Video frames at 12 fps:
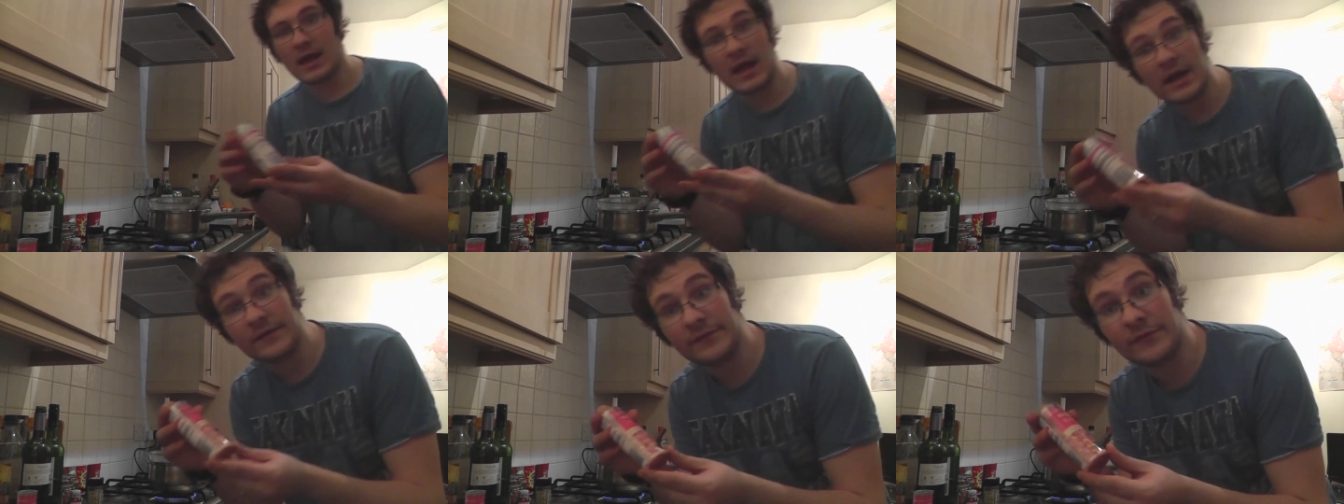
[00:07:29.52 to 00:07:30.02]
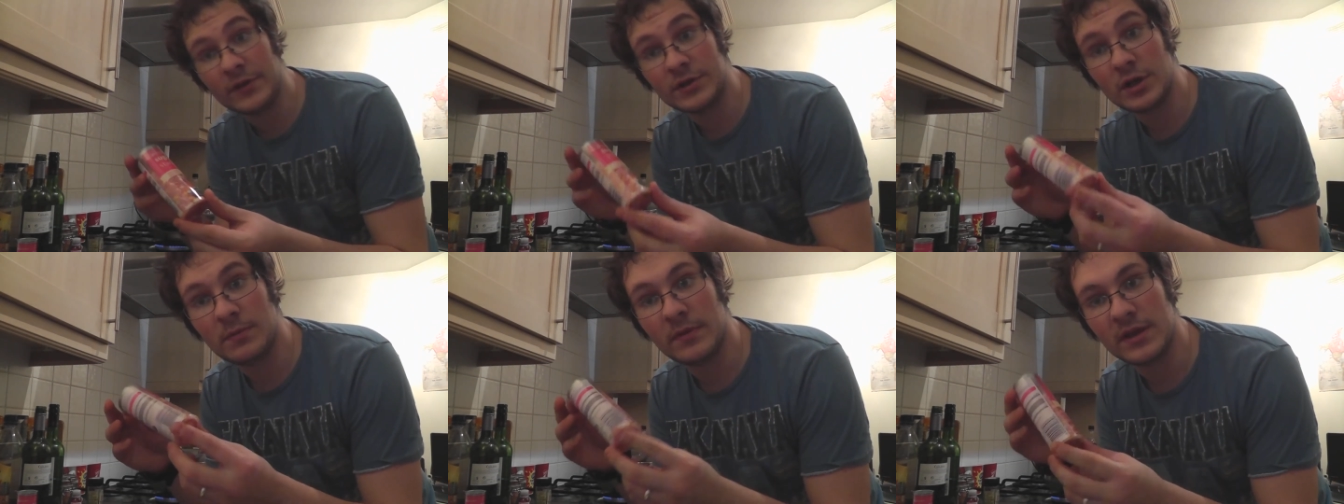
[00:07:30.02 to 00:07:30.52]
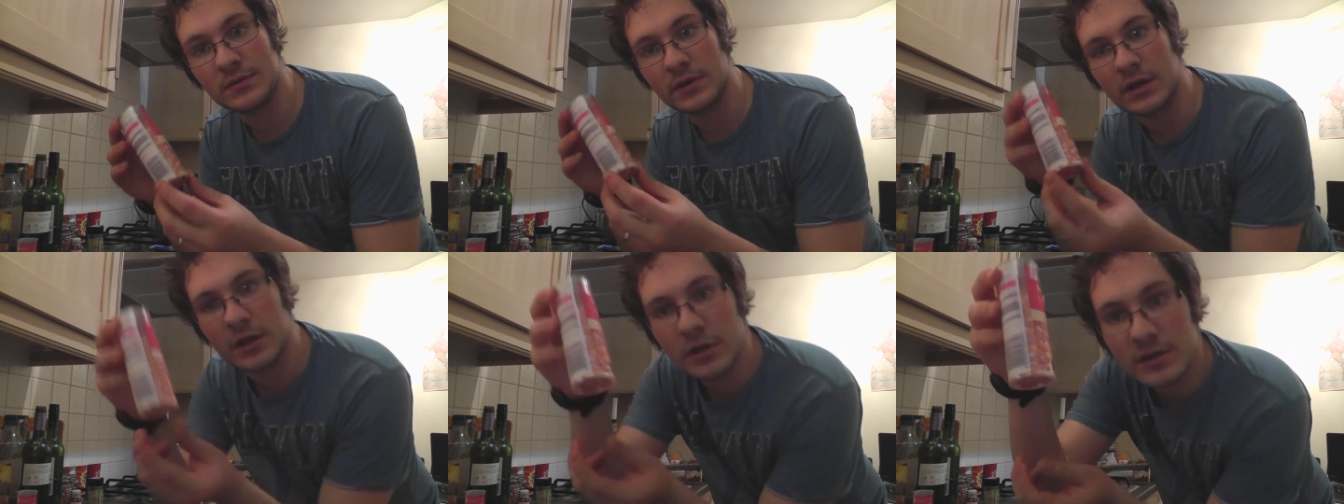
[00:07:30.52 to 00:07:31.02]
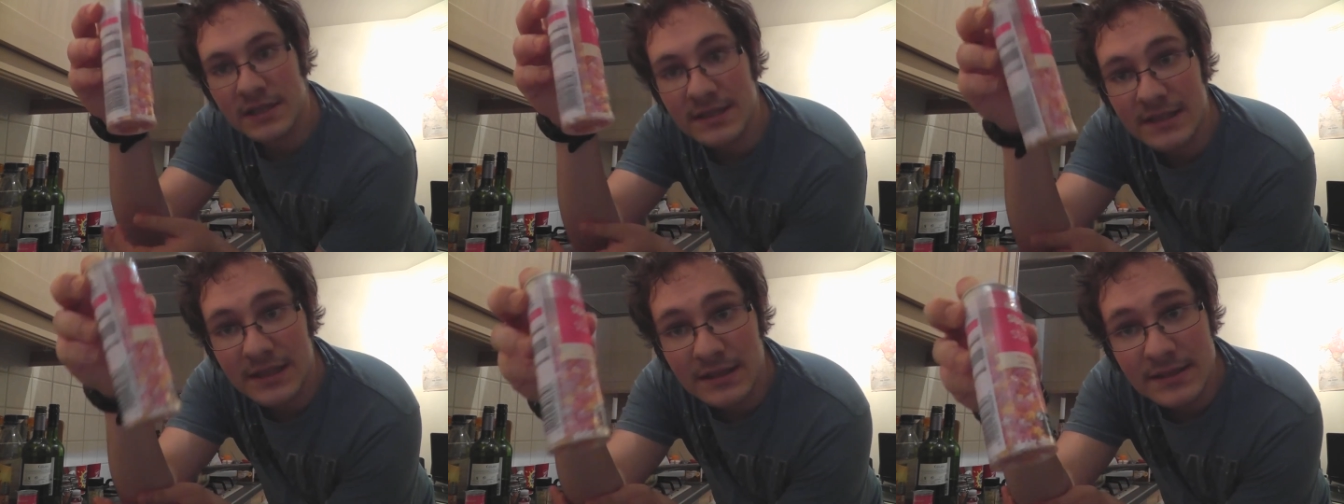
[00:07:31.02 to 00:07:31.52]
And for the top of these we're going to use
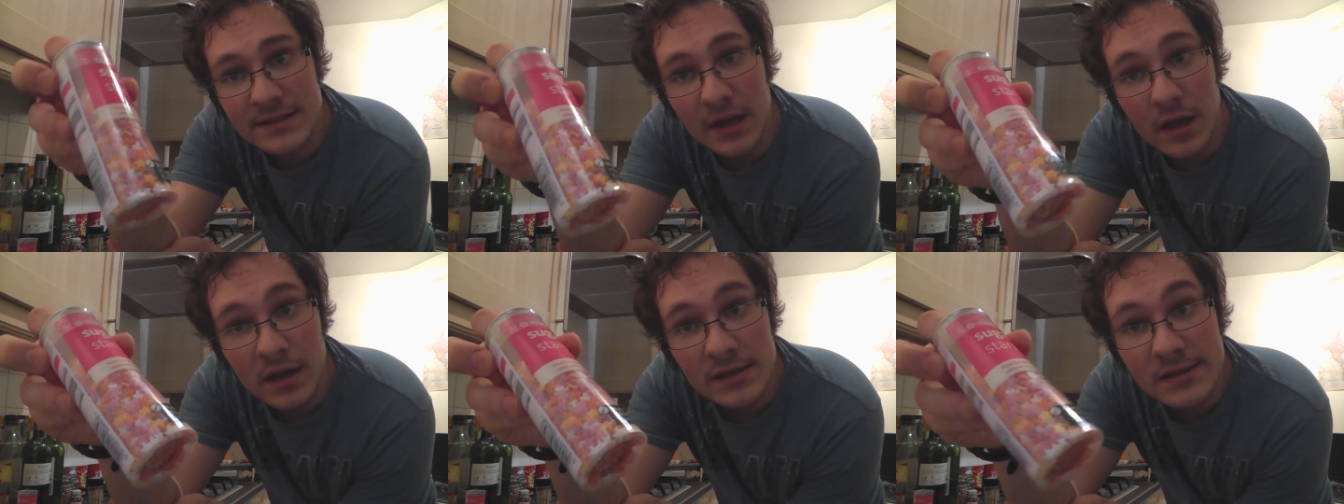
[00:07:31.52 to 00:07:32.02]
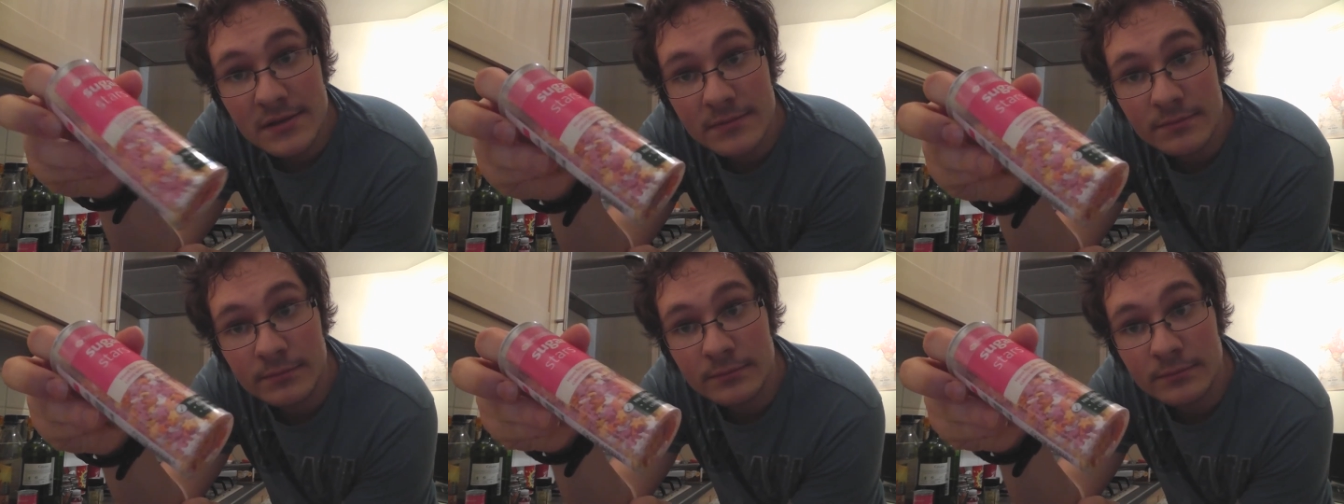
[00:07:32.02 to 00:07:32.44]
these little stars.